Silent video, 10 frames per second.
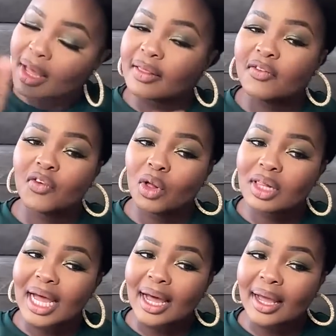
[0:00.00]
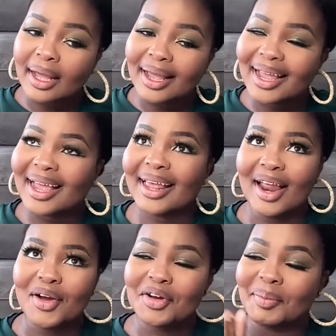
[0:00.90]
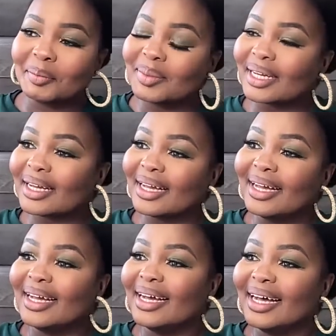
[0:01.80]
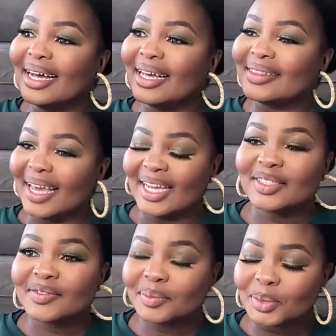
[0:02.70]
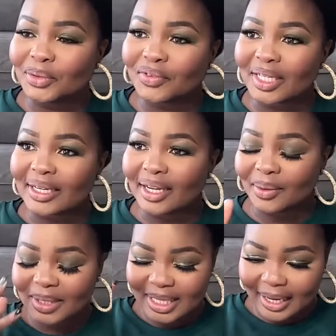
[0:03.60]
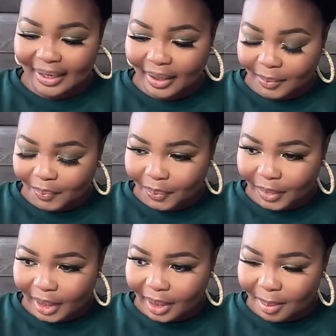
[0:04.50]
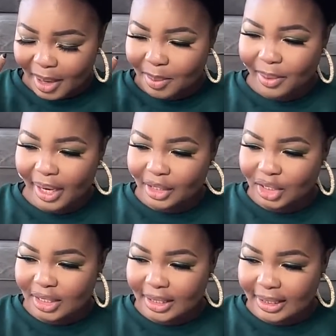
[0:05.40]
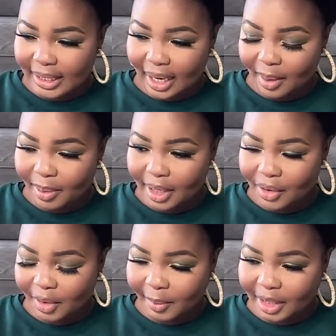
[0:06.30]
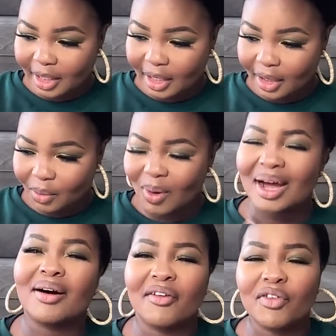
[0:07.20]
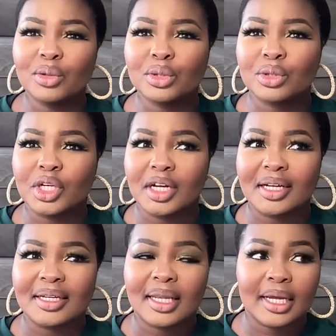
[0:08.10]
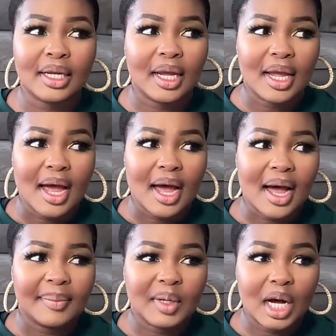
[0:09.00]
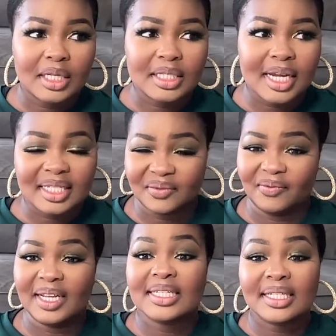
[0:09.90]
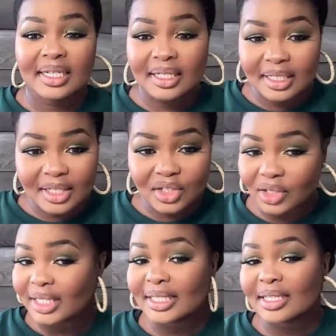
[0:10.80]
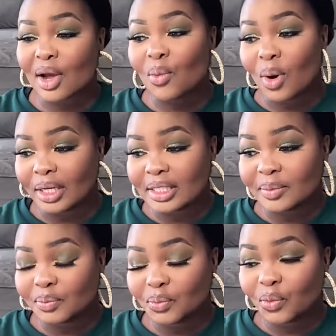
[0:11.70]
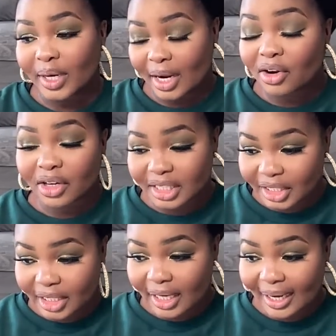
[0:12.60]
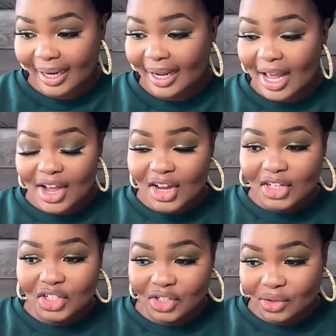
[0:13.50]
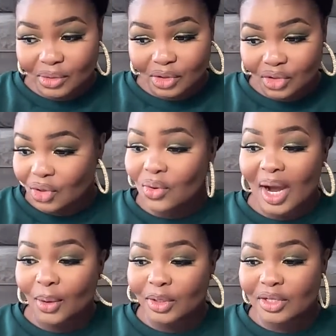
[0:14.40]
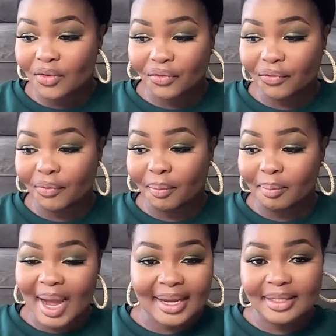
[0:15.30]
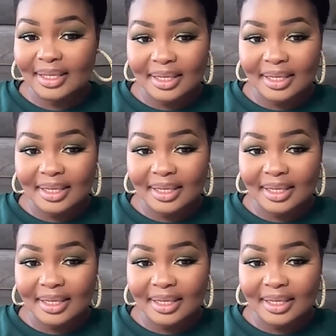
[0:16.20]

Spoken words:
The Fall Guy. And I remember at the end of the movie, it was like my brain just lit up. And I remember thinking, wow, I feel so good. Like, I'm not as flustered and as stressed as I was when I got here. Just those 2 hours of mind